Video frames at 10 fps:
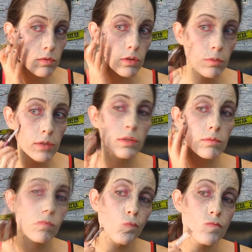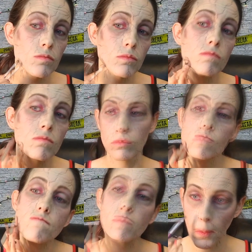Then I went around
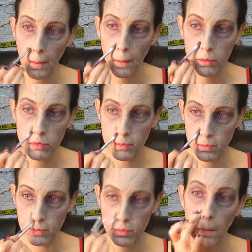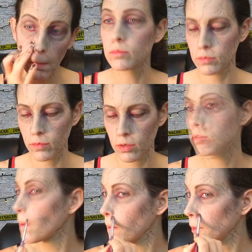and added some darker
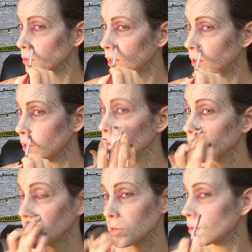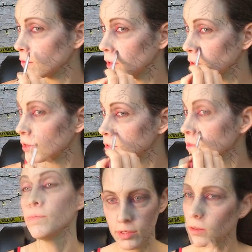spots around my nose and on
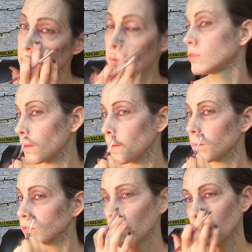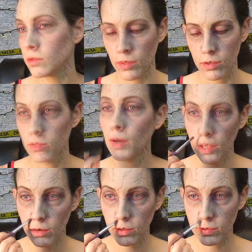my cheeks and
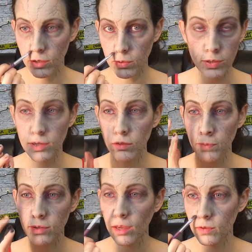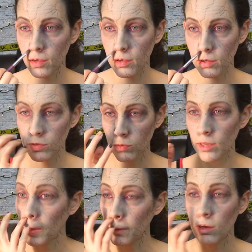around my mouth to kind
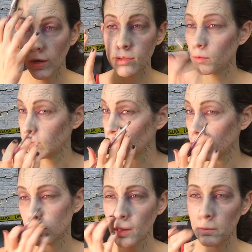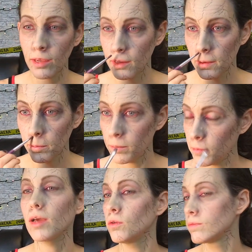of give that
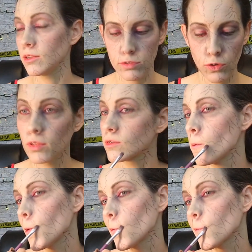decaying dead look.